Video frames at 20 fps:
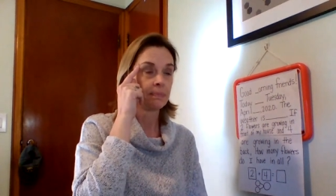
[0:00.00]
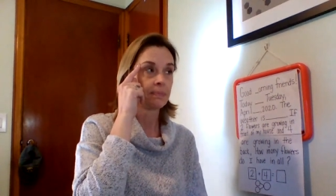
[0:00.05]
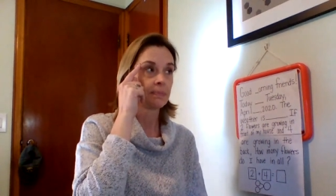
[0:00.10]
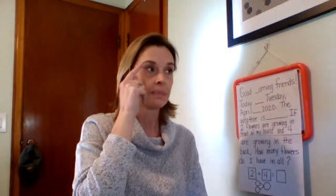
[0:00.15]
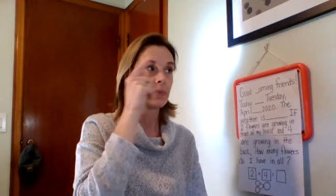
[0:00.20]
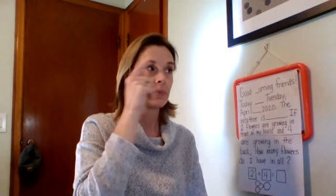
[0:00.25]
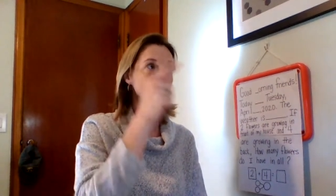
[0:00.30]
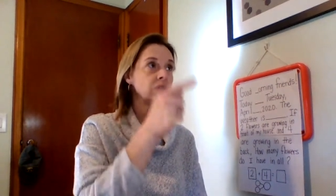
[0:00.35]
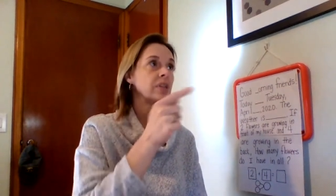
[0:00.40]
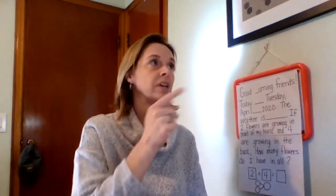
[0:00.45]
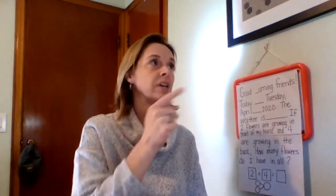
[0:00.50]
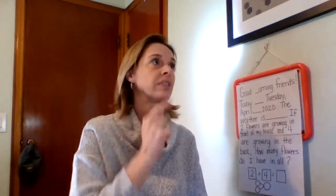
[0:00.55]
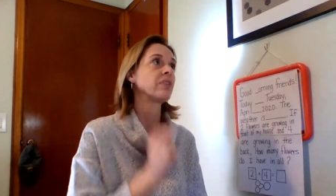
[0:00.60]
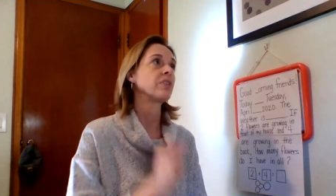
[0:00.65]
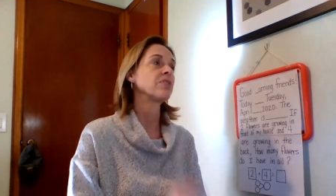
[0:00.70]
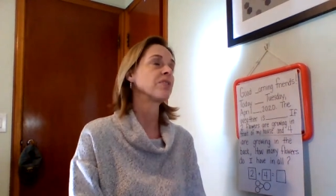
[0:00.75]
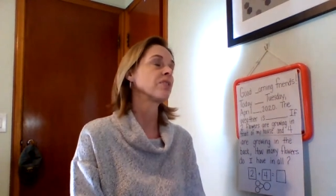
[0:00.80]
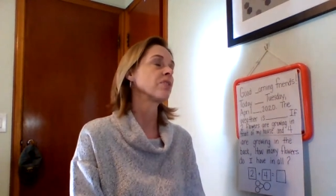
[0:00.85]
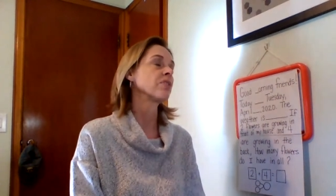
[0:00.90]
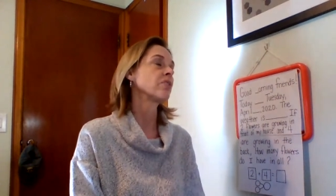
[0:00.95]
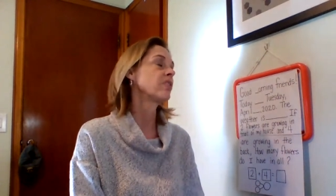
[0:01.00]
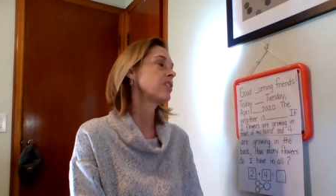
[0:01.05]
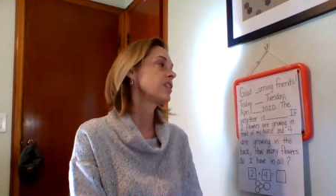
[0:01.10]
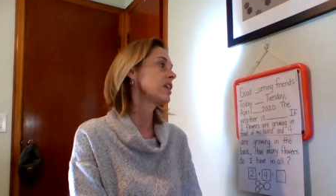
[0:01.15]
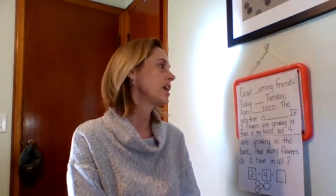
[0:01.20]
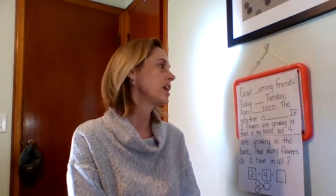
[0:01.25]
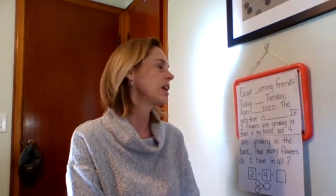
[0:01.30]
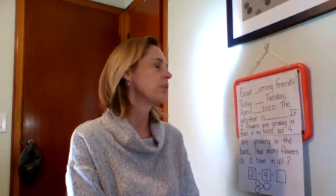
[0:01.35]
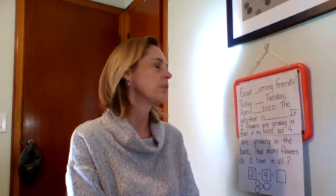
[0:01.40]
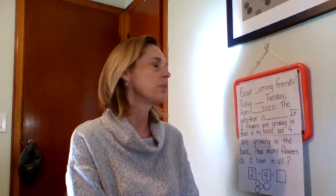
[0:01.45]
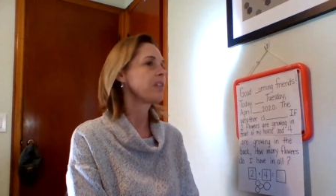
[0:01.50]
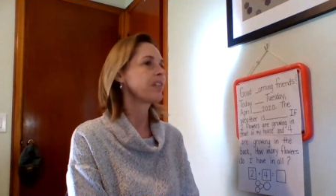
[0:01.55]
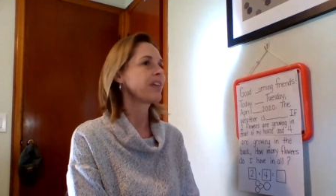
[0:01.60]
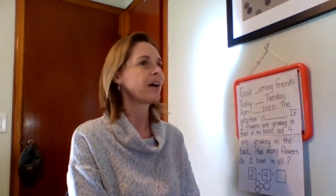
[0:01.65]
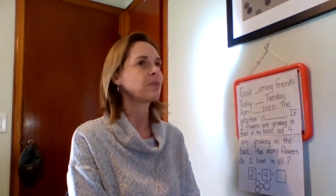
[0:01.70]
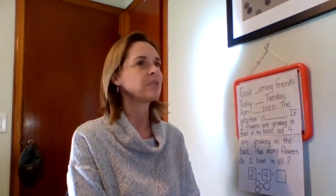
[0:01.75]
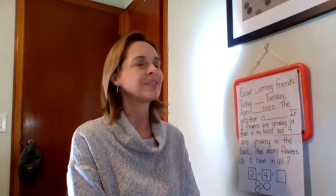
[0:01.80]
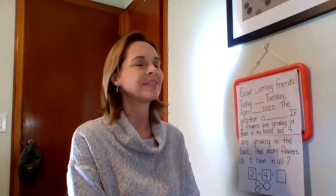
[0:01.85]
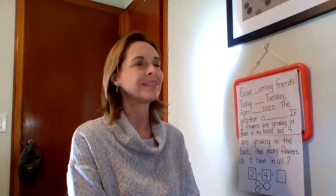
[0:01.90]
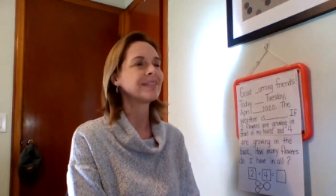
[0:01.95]
so that they're still thinking
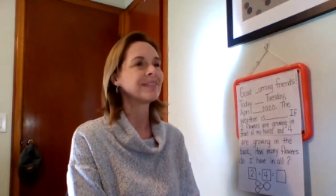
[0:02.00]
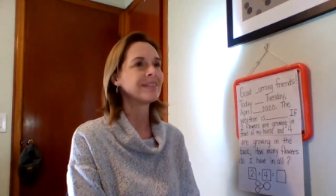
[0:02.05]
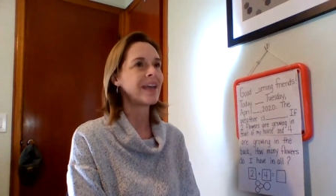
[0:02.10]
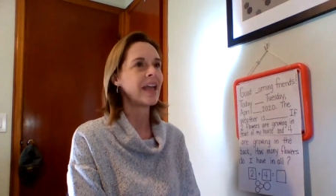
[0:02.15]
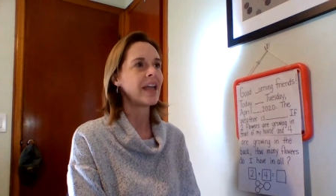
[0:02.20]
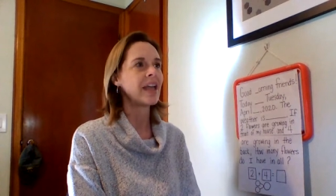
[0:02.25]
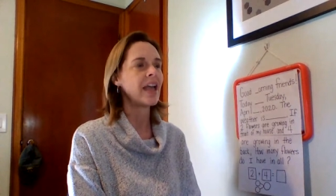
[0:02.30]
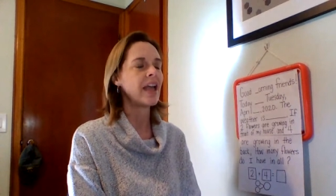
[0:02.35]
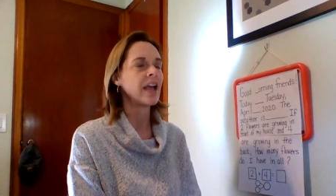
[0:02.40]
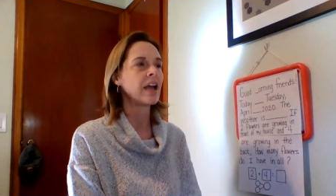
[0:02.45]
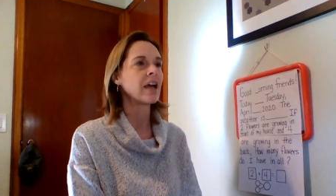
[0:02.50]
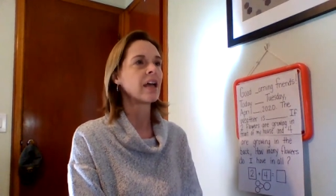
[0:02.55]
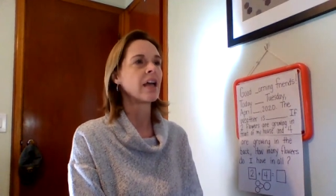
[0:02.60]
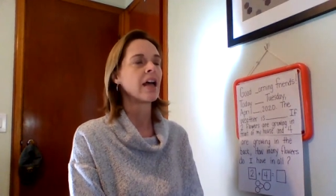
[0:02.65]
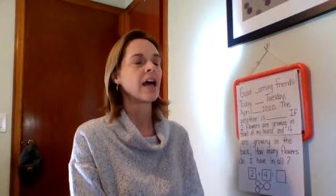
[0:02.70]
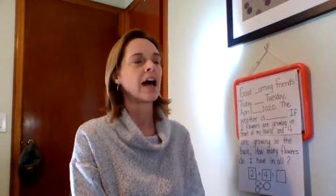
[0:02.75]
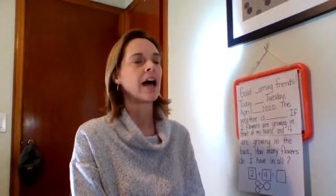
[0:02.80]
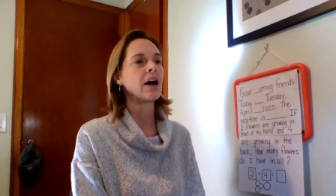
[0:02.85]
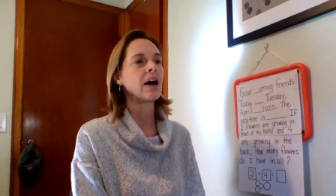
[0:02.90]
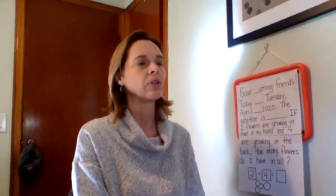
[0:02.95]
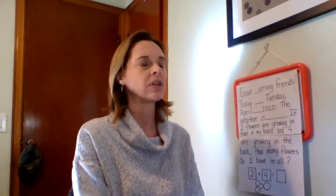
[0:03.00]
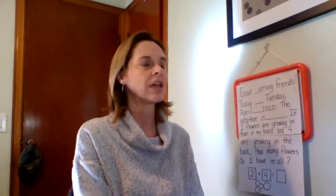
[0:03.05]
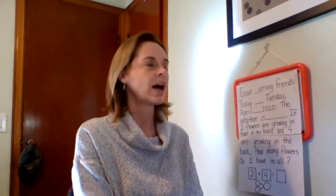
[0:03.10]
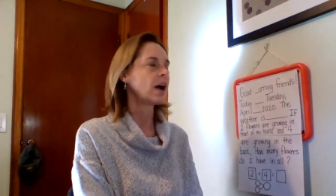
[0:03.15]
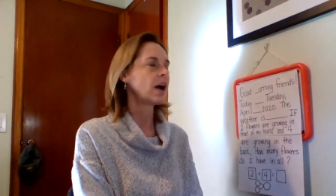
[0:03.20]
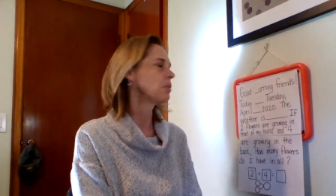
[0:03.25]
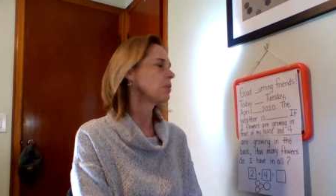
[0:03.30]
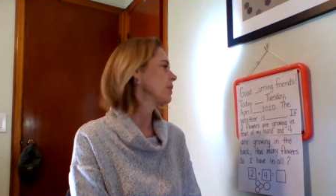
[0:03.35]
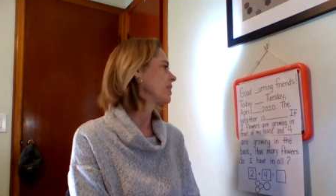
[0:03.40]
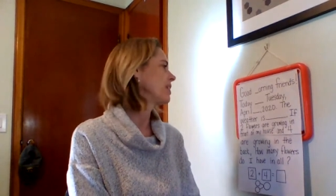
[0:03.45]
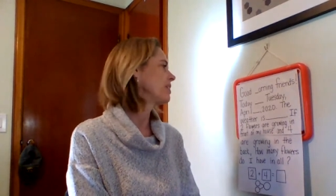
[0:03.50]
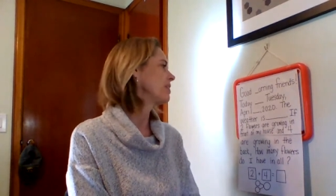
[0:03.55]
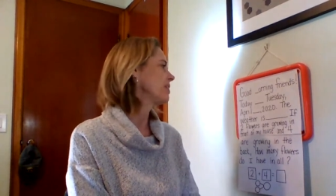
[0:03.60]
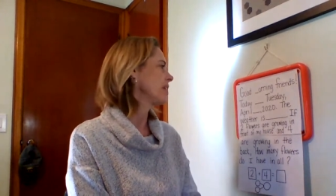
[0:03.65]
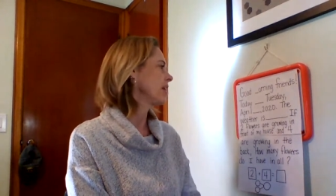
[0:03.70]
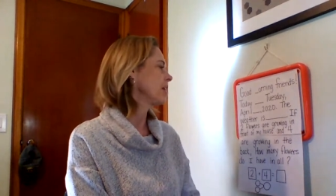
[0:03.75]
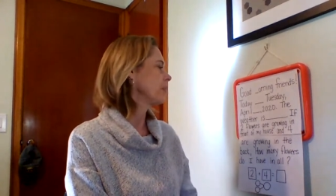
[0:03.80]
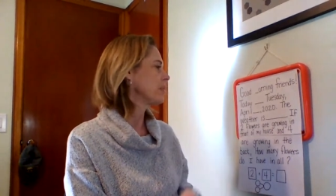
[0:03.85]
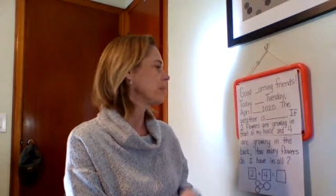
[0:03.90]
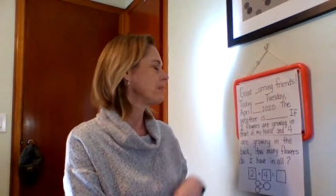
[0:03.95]
without saying out loud what they
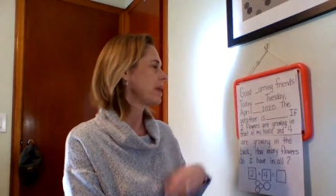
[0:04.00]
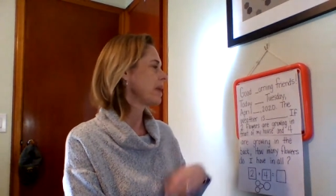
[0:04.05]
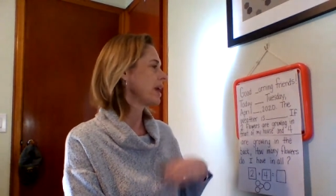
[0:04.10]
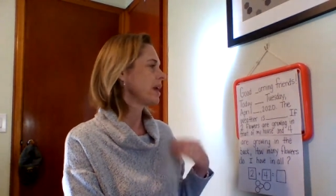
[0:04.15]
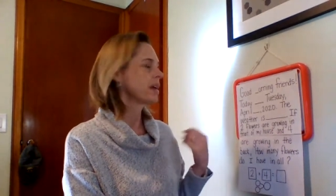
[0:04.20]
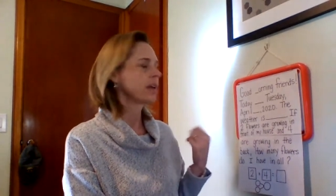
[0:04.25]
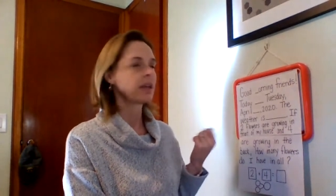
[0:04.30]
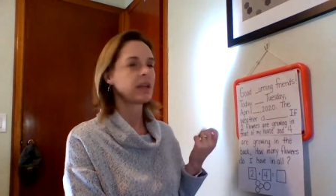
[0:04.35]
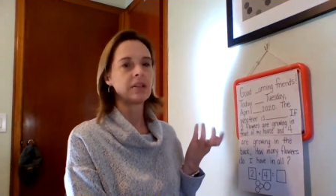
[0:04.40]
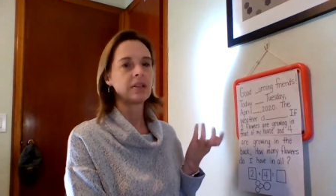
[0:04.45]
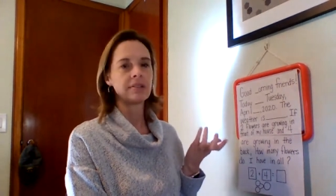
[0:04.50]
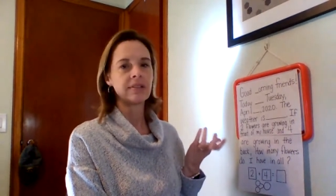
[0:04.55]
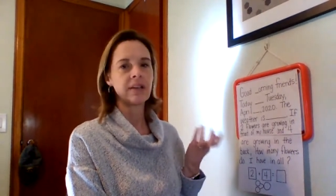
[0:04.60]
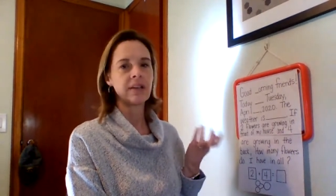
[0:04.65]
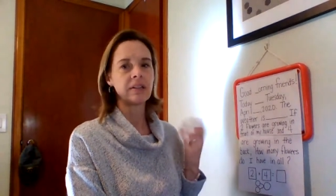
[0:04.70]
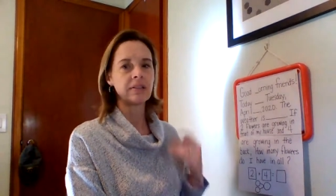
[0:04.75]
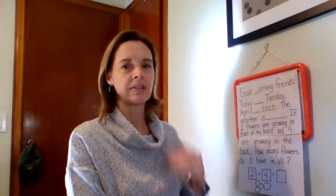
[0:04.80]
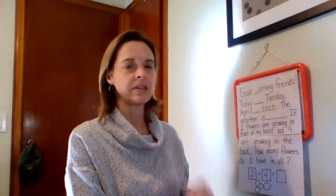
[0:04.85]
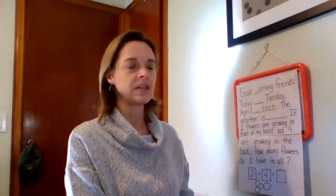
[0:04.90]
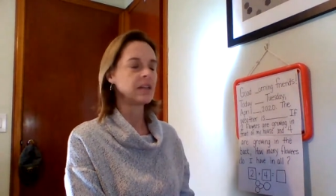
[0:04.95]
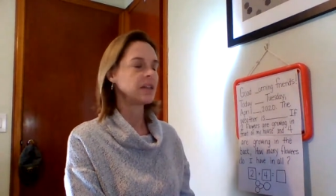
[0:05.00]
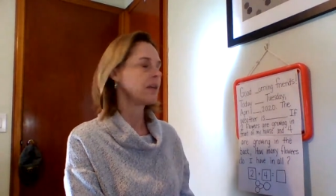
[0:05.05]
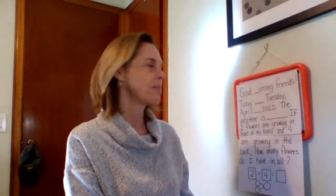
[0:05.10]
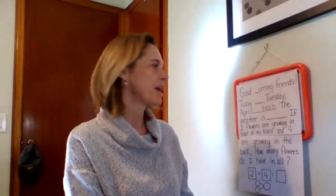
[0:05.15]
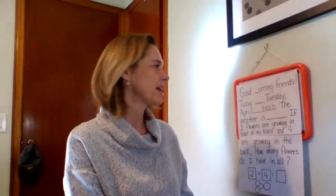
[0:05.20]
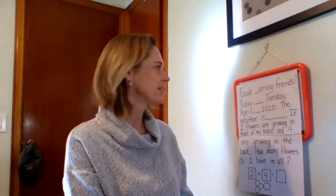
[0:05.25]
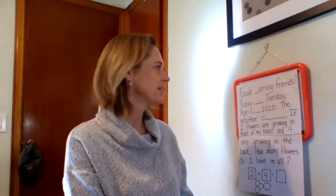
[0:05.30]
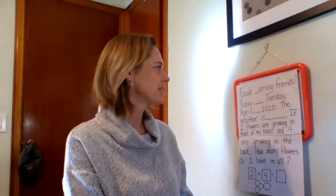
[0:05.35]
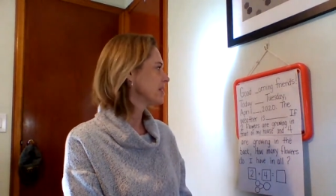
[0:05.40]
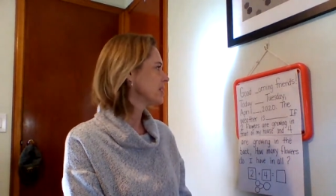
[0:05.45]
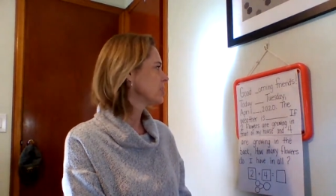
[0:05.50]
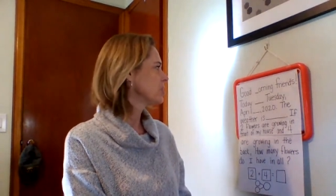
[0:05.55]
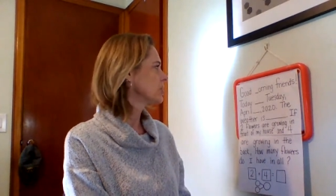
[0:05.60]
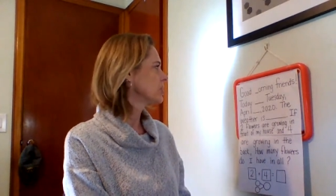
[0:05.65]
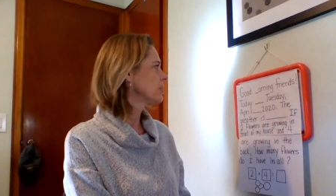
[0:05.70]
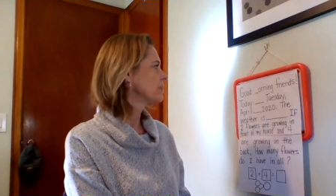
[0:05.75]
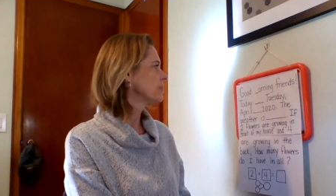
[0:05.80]
think would make sense in the message.